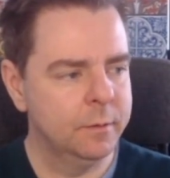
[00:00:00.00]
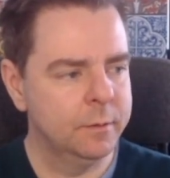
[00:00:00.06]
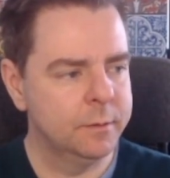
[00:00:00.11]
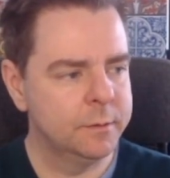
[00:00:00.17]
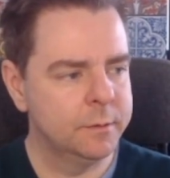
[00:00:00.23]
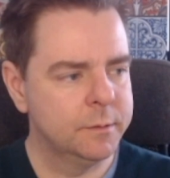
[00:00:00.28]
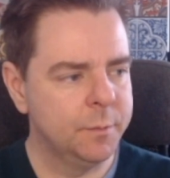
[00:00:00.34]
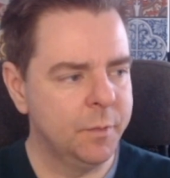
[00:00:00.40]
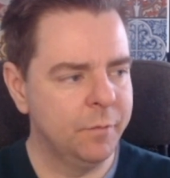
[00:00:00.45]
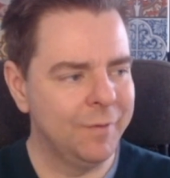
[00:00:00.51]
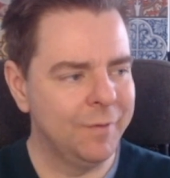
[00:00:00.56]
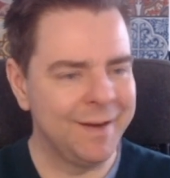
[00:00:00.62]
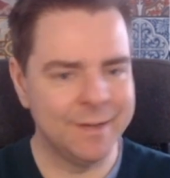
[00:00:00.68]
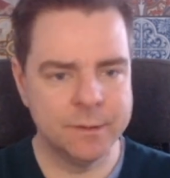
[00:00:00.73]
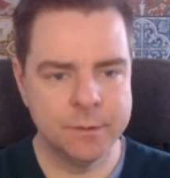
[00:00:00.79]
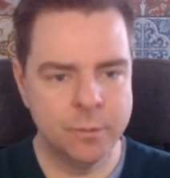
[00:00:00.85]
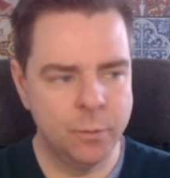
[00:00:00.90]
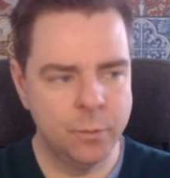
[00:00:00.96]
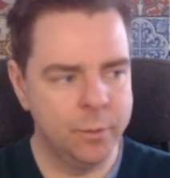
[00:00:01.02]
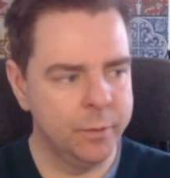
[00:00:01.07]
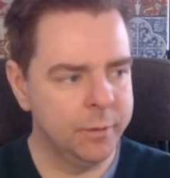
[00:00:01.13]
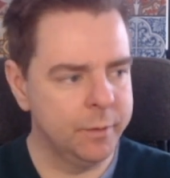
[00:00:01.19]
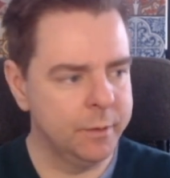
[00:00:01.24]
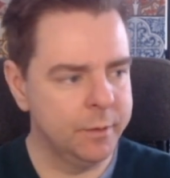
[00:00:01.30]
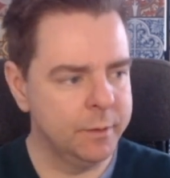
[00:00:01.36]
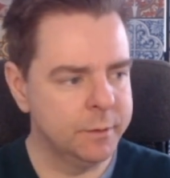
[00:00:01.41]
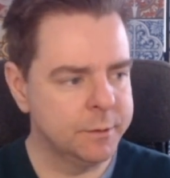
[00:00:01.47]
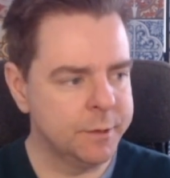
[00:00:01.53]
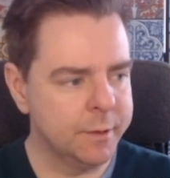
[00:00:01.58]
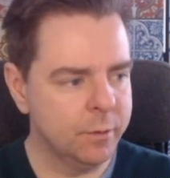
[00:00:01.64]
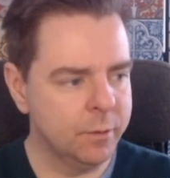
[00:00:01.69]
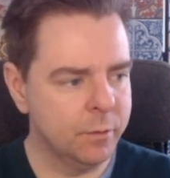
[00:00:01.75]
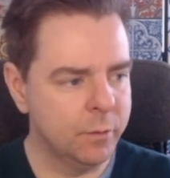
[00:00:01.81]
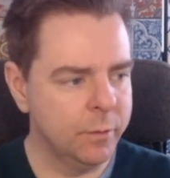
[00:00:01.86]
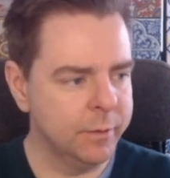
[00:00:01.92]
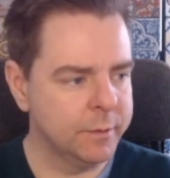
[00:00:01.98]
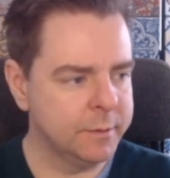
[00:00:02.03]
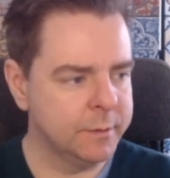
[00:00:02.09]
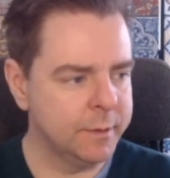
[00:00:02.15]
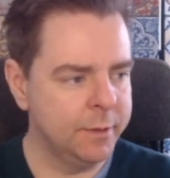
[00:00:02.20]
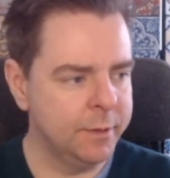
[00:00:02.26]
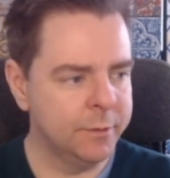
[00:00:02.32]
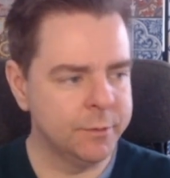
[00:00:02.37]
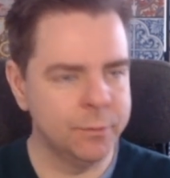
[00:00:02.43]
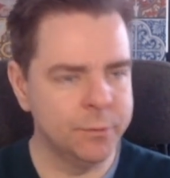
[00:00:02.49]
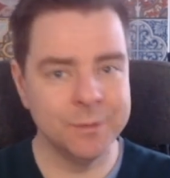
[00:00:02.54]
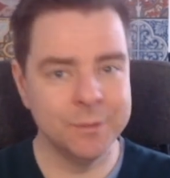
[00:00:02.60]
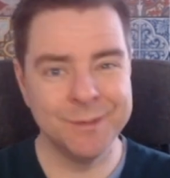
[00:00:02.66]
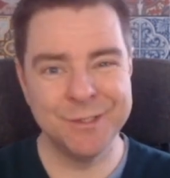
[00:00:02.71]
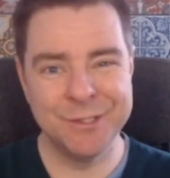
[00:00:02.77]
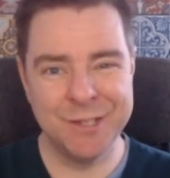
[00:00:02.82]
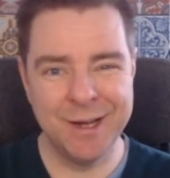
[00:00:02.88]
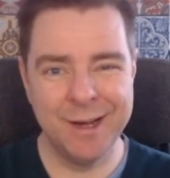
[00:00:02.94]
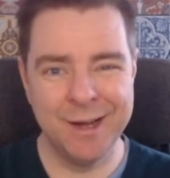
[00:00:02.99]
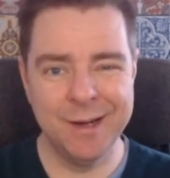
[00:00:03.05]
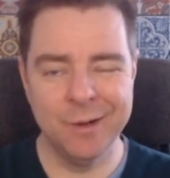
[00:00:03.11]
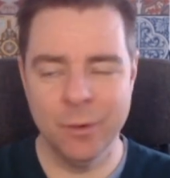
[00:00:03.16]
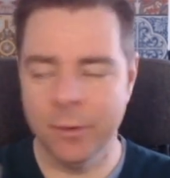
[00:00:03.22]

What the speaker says: some advanced Django queries, itertools, and chain.